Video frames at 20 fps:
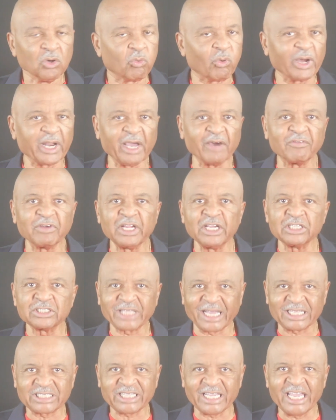Whatever it is
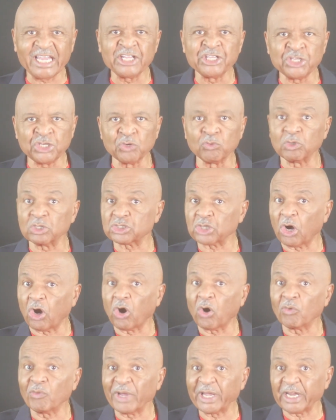that's in you was
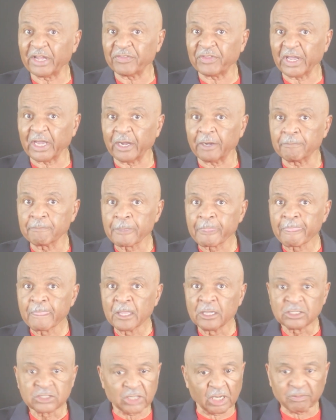already there.
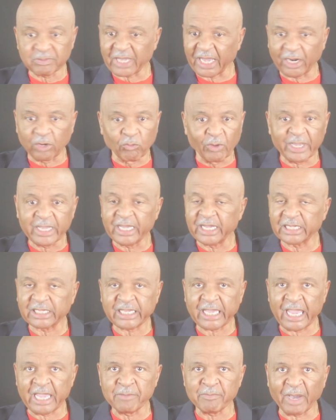Some kind of way it
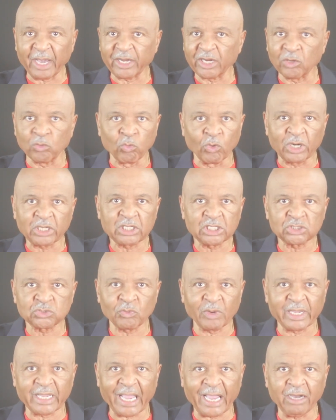came out, it worked its
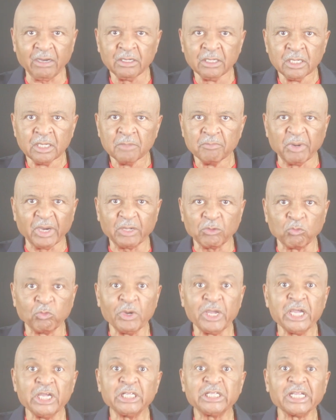way out, but
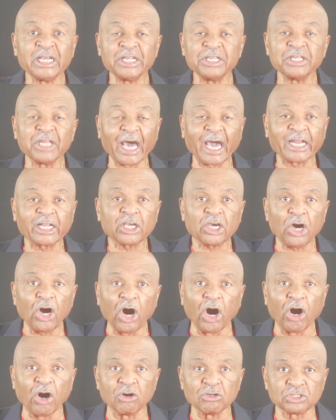we did not
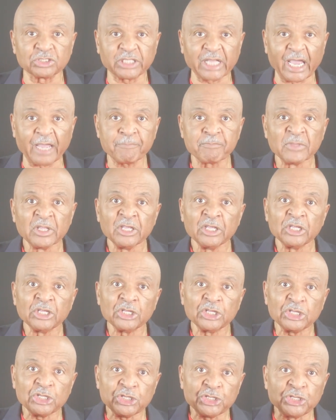cause that.
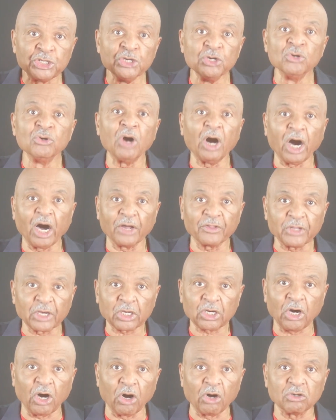You are the
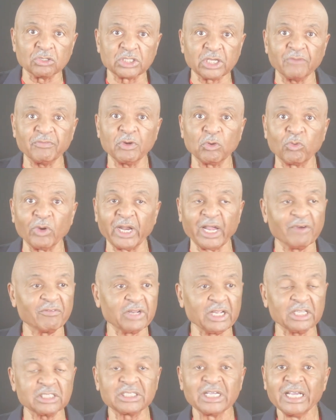cause of it. Whatever
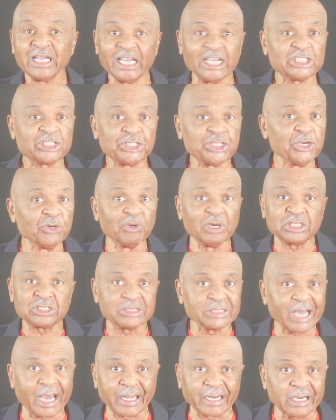it is, it's you,
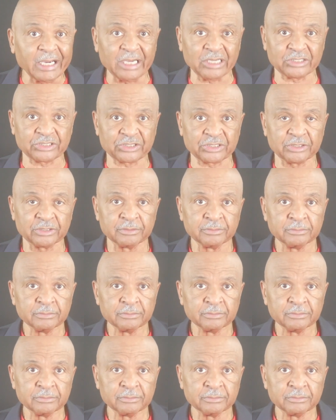it's not us.